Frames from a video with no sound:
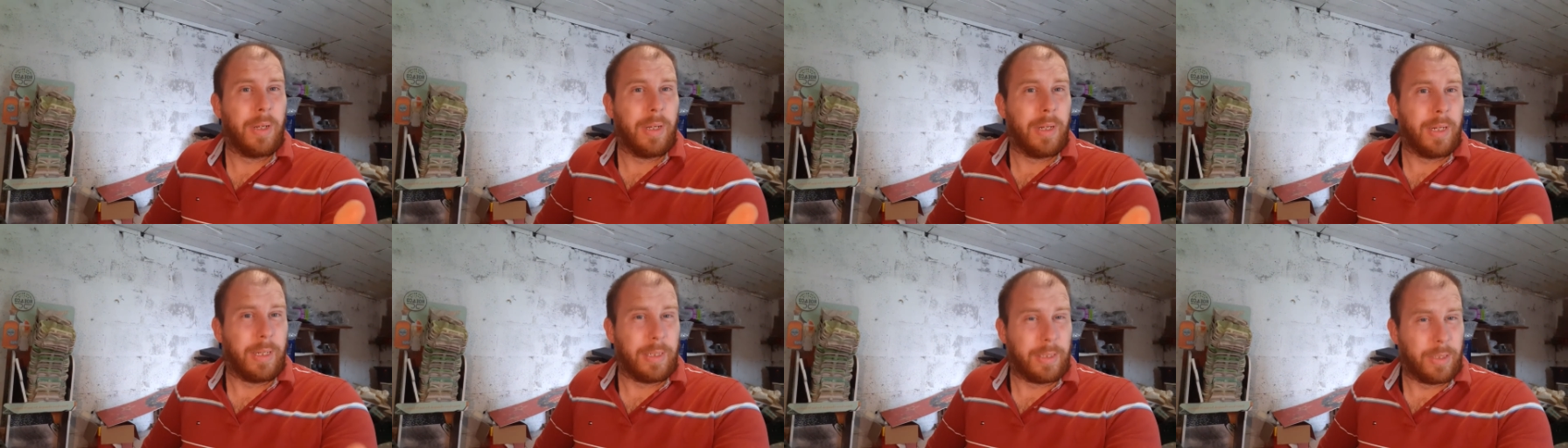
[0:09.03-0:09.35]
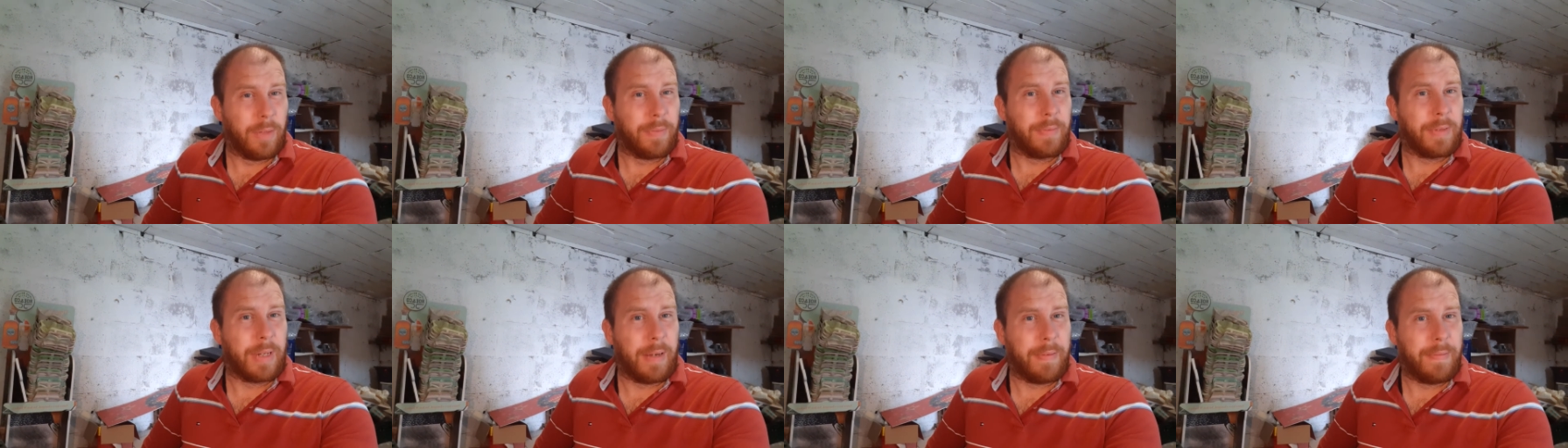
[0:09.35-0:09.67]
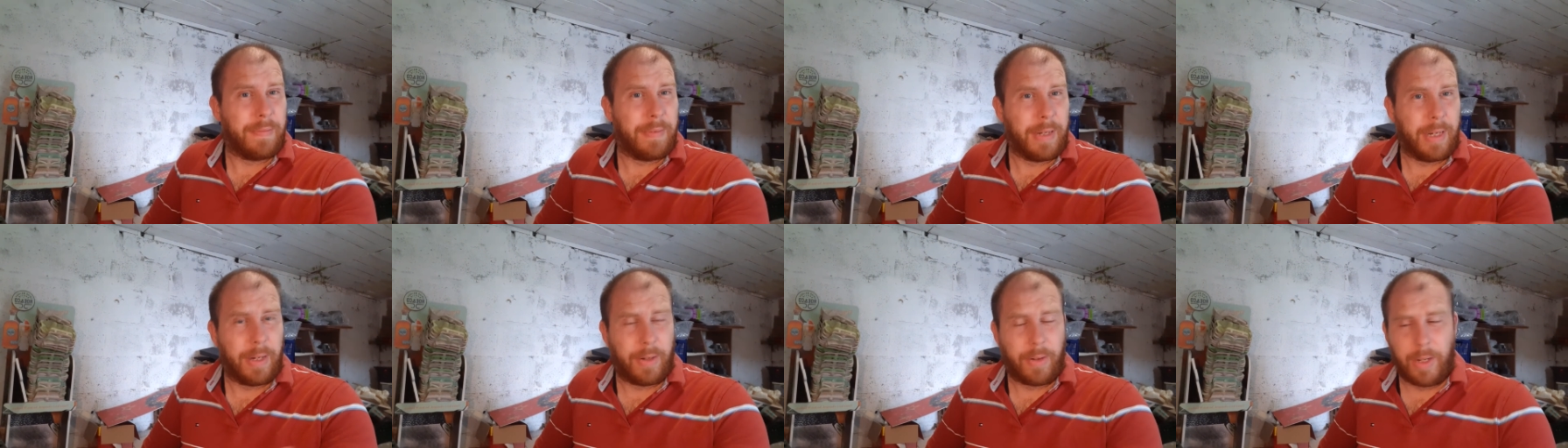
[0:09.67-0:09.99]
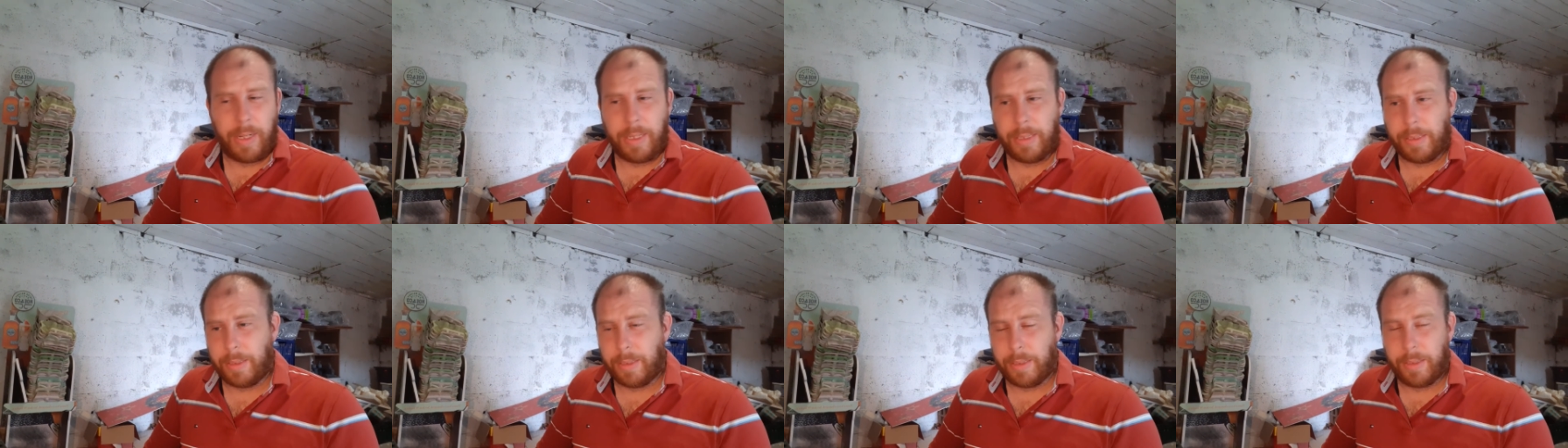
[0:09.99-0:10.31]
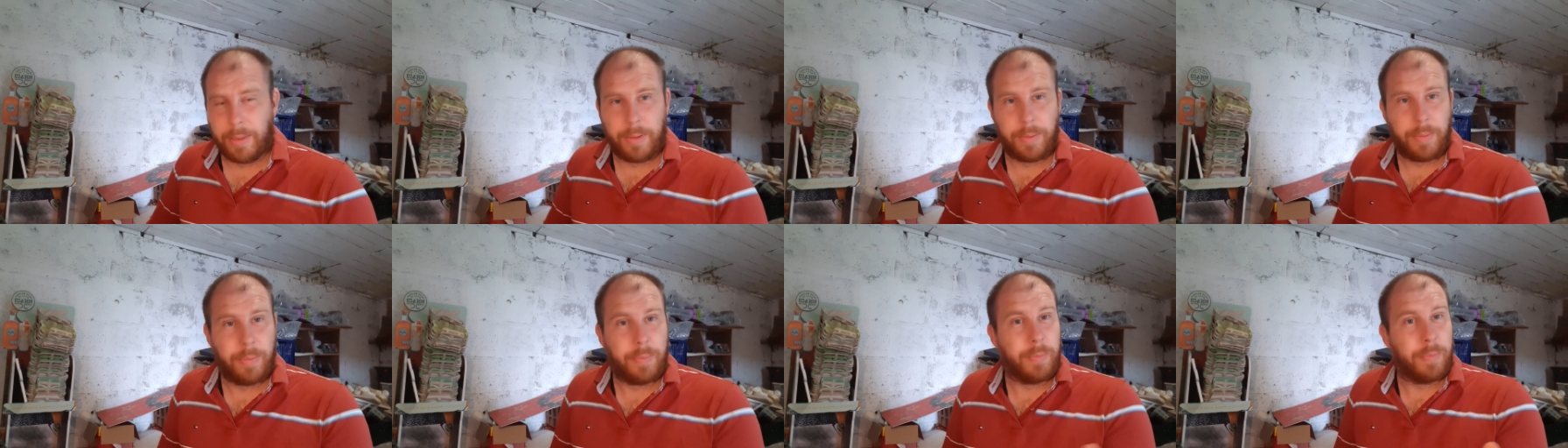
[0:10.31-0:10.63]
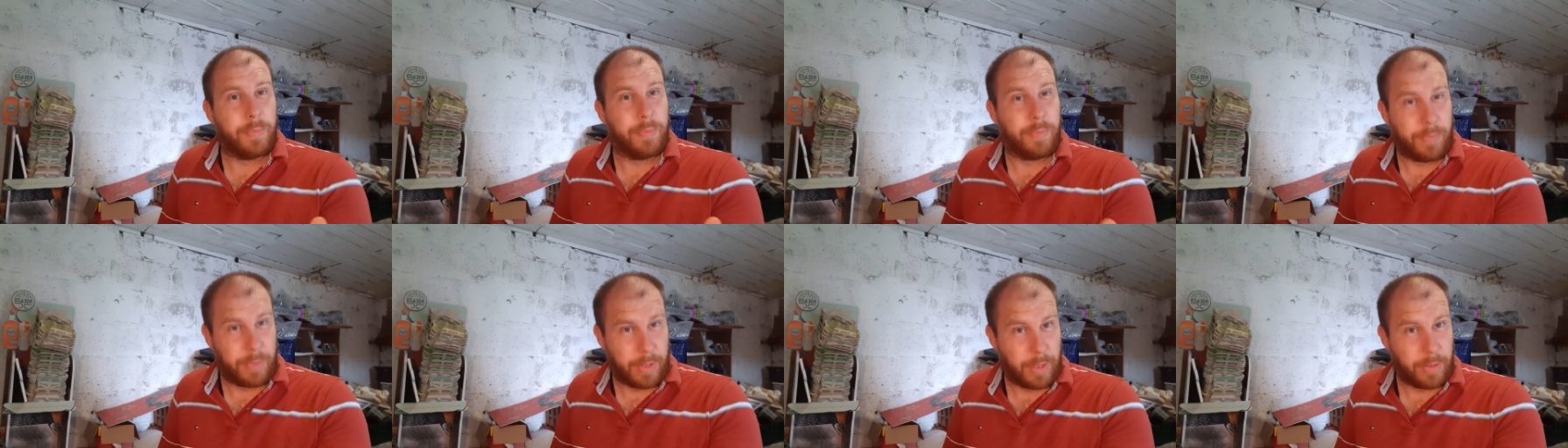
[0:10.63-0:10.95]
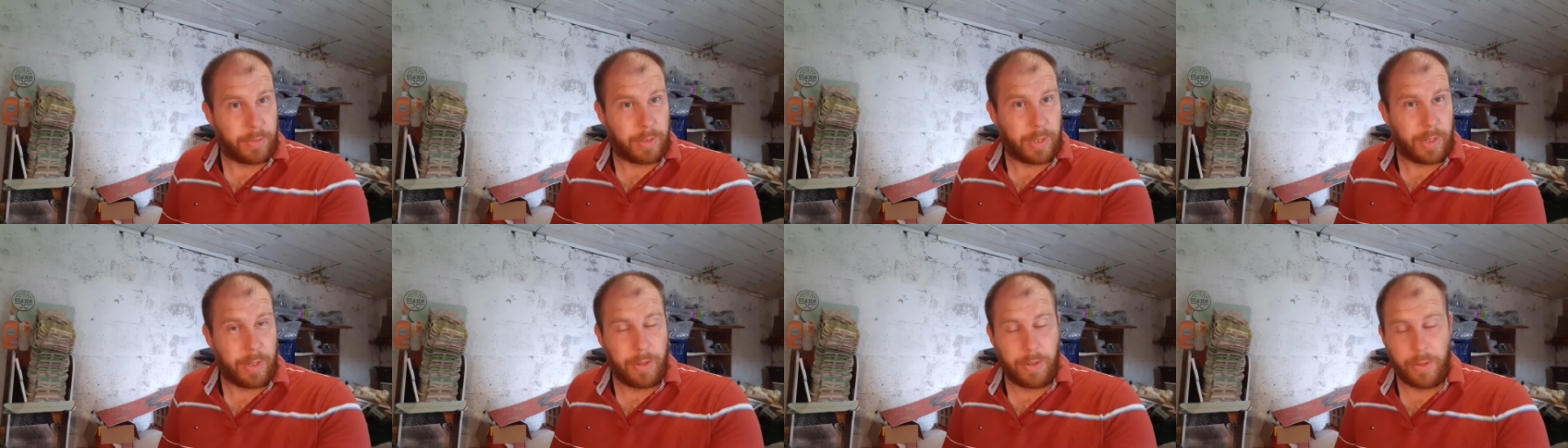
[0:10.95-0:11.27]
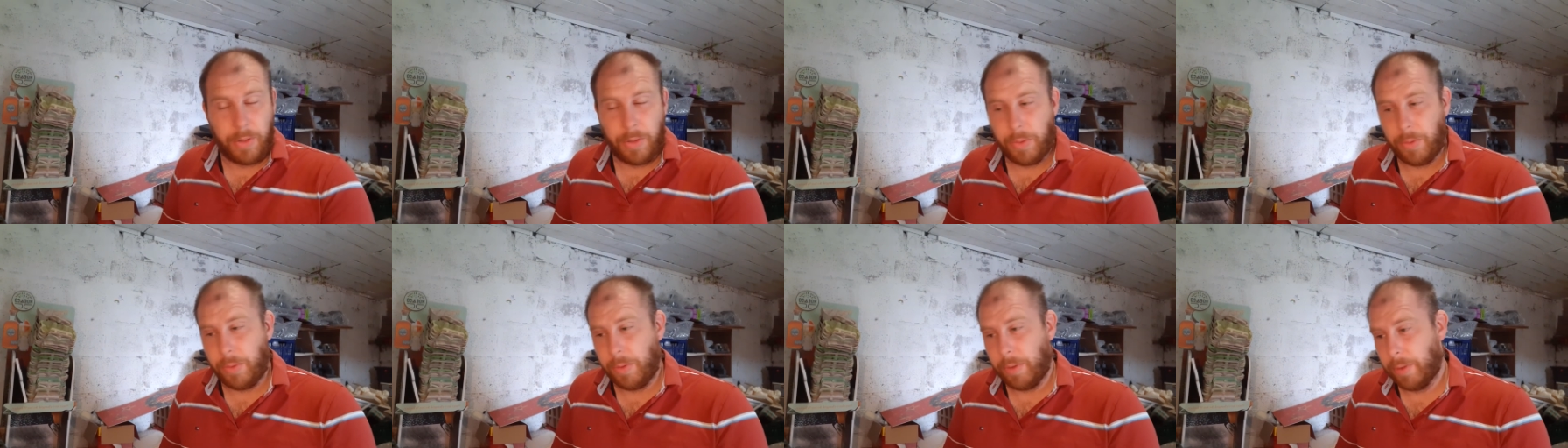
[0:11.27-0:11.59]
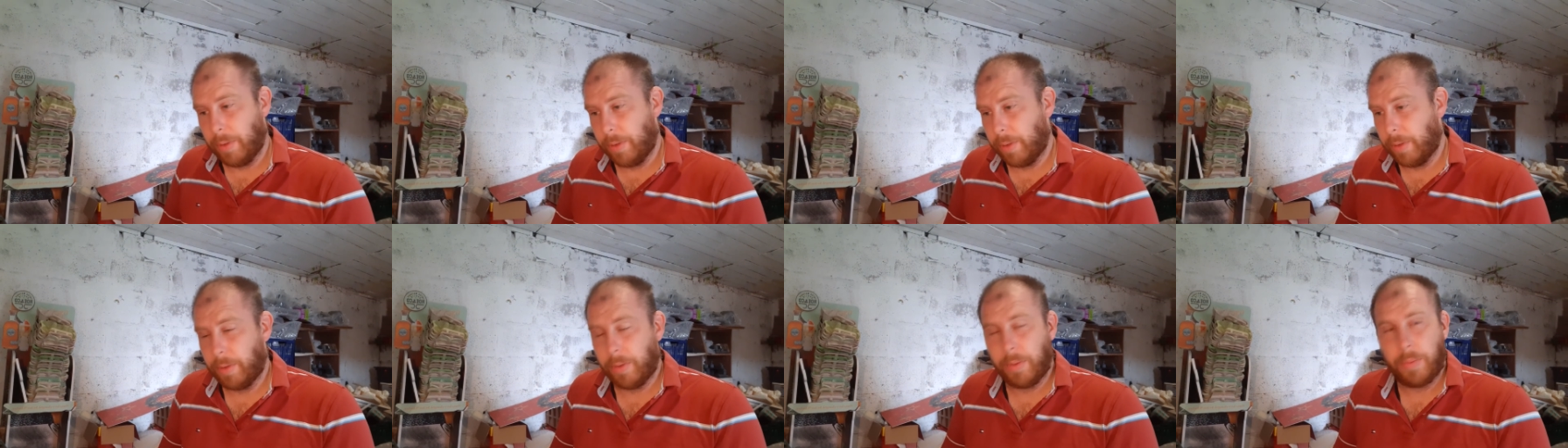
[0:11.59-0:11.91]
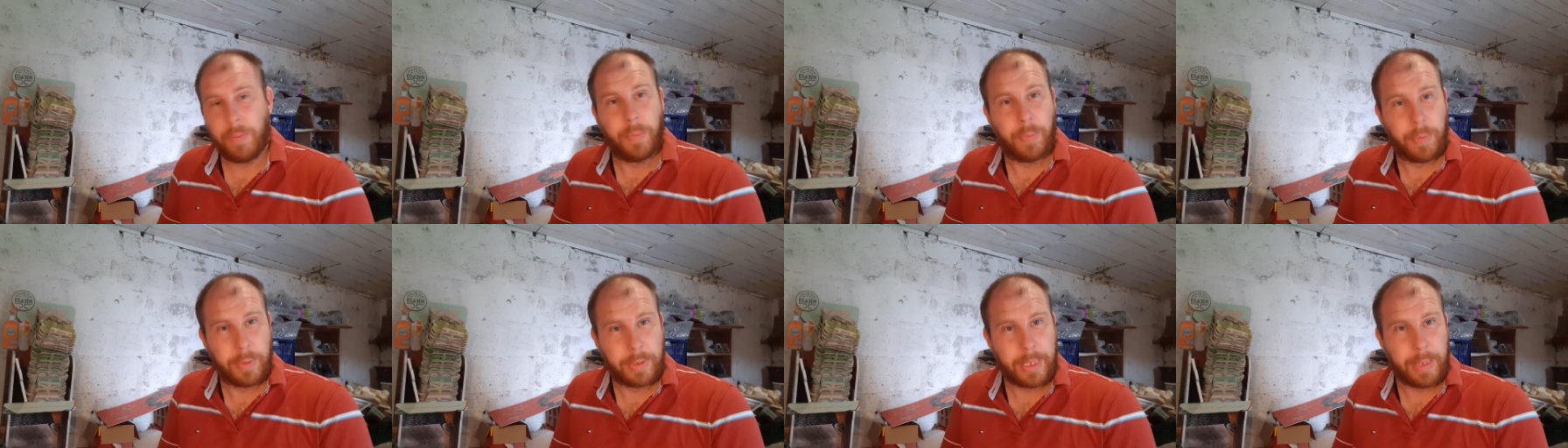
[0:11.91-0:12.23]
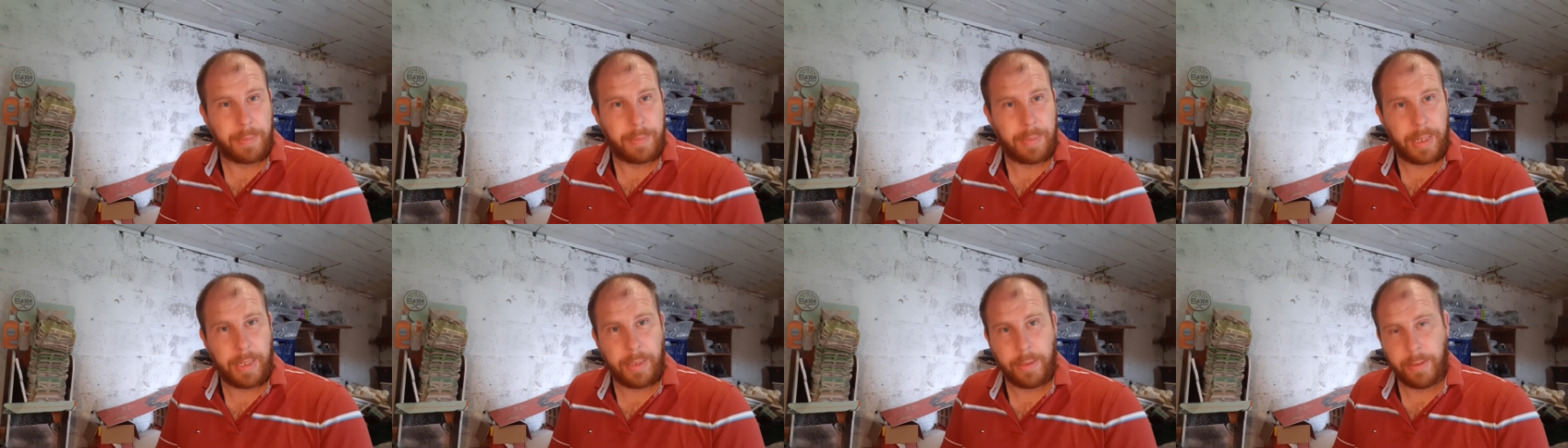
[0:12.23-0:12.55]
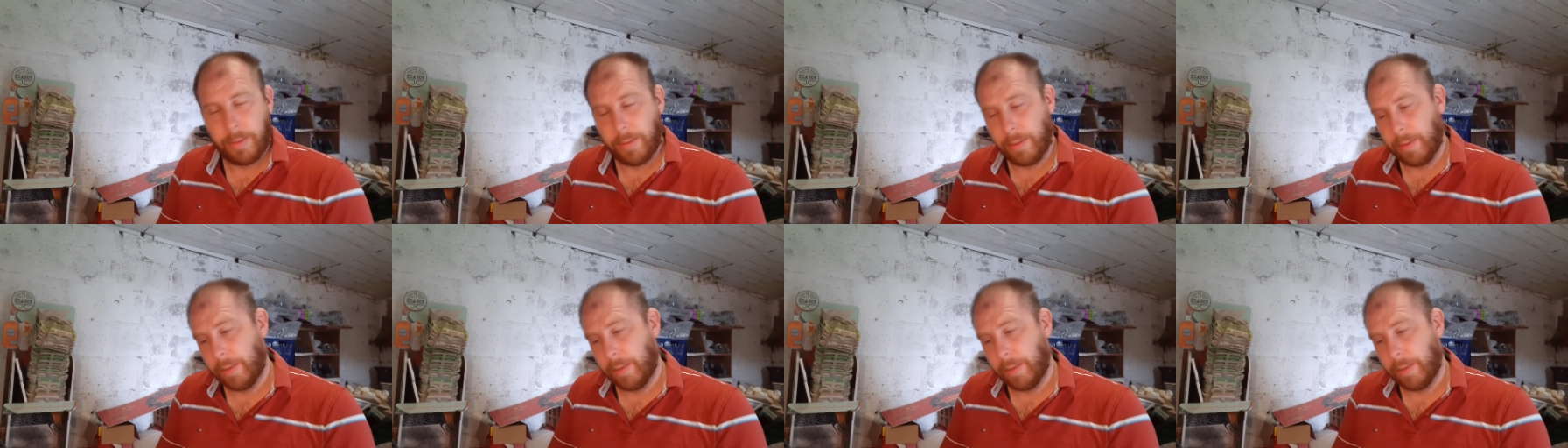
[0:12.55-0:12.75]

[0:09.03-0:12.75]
It's an off the cuff video, guys. For those of you new, what does that mean?